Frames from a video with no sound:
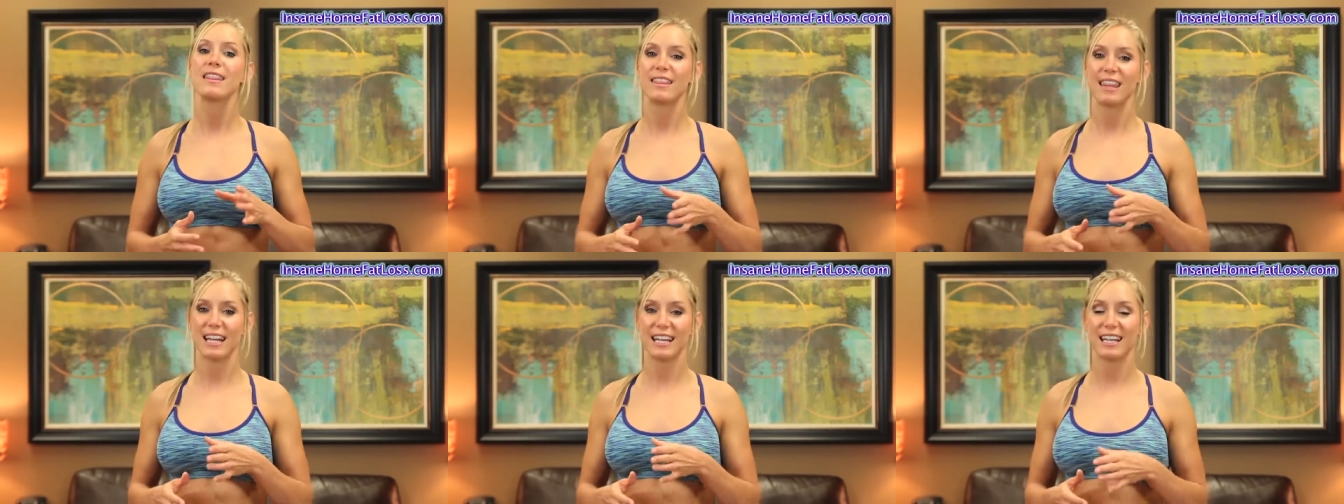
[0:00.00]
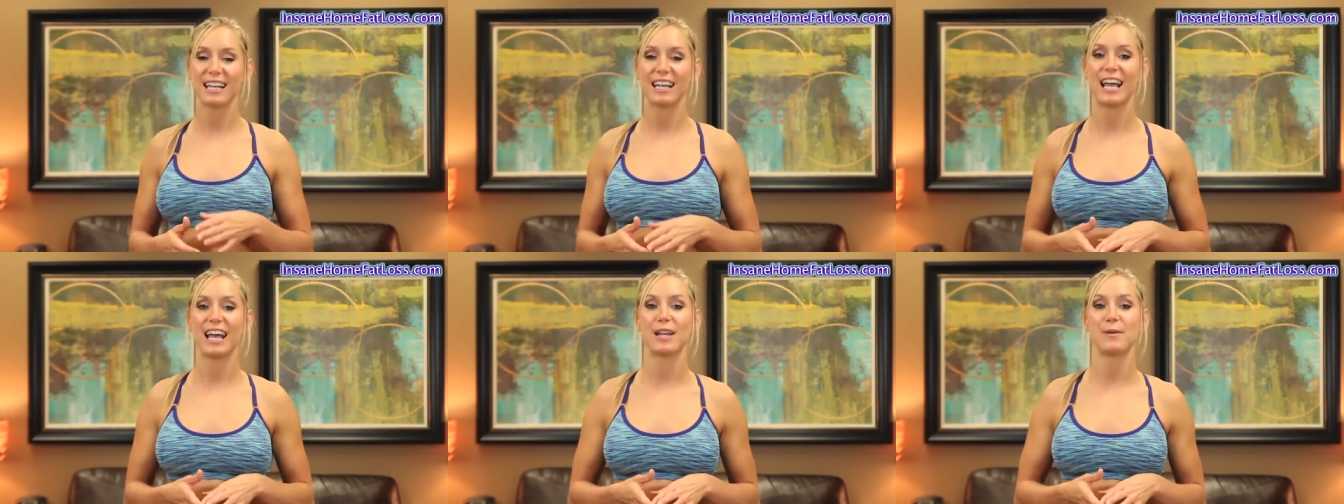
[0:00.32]
think
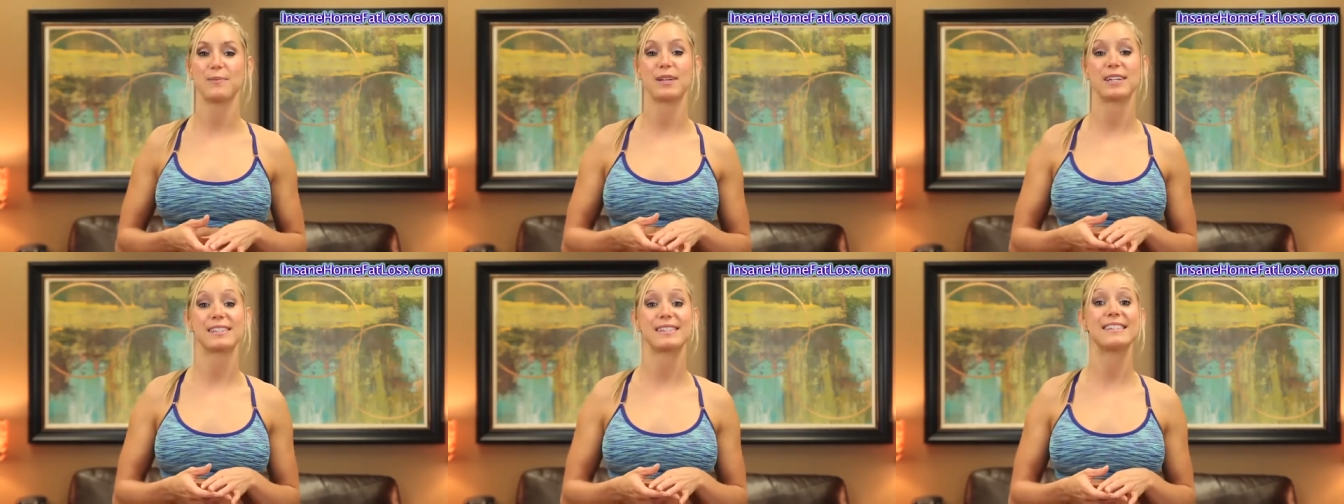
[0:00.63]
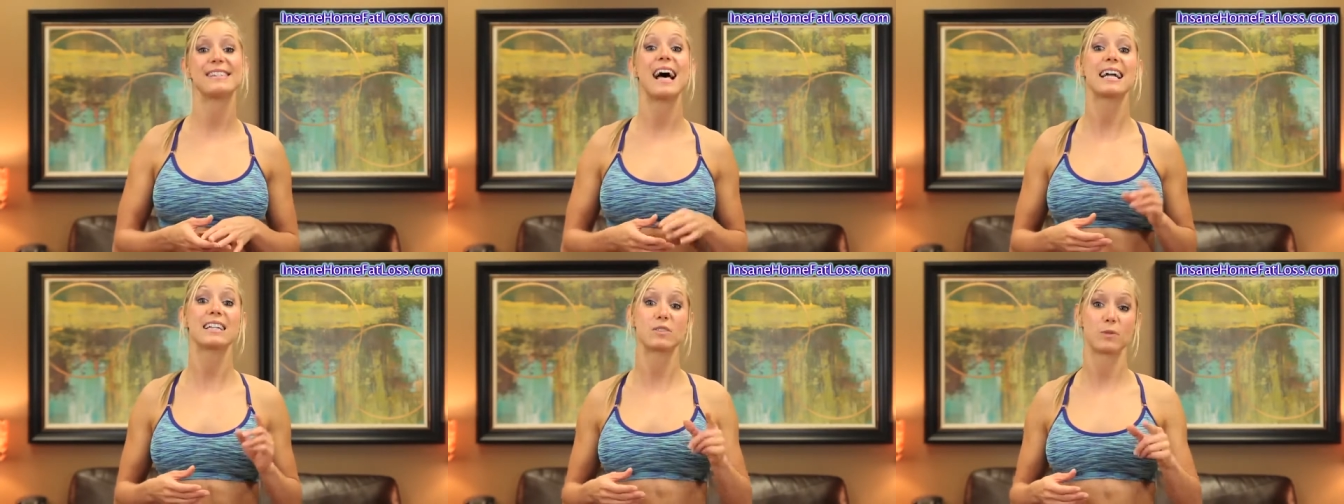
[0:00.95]
again because
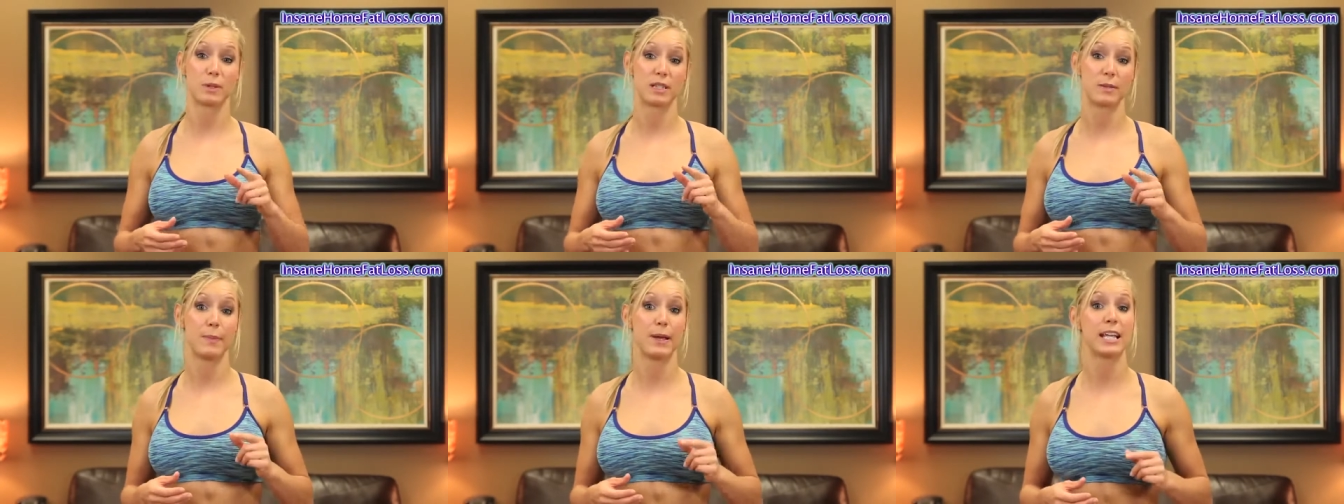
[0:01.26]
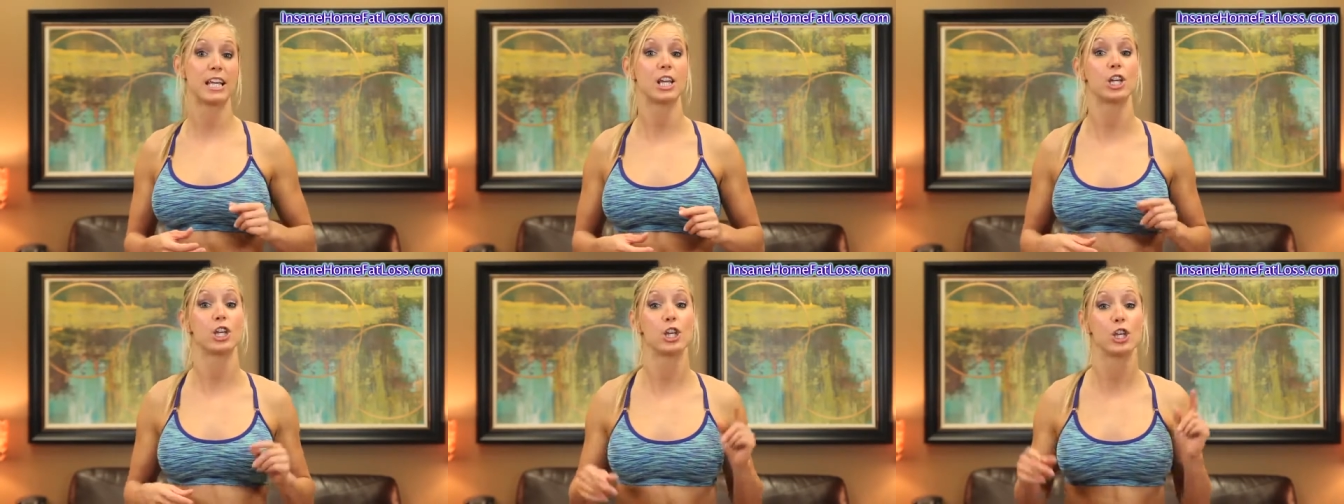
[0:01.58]
that's what's
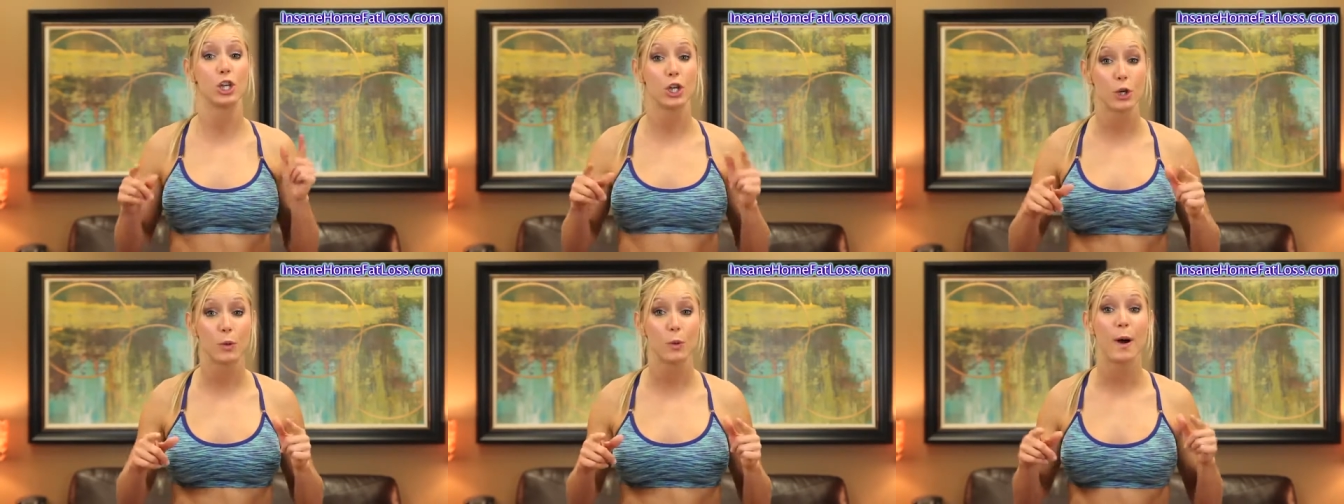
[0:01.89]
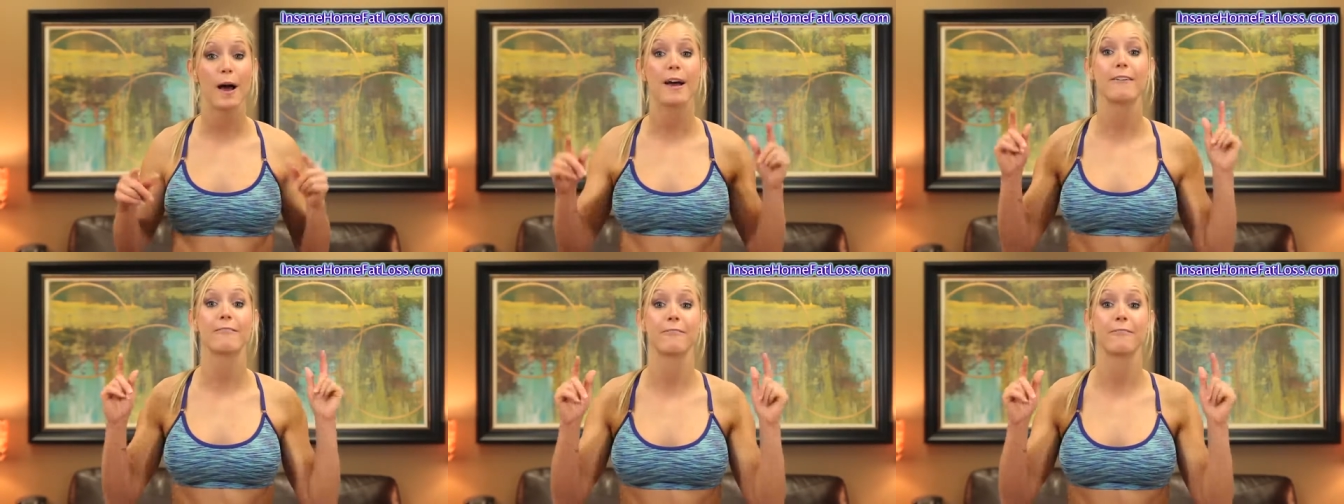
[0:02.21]
making you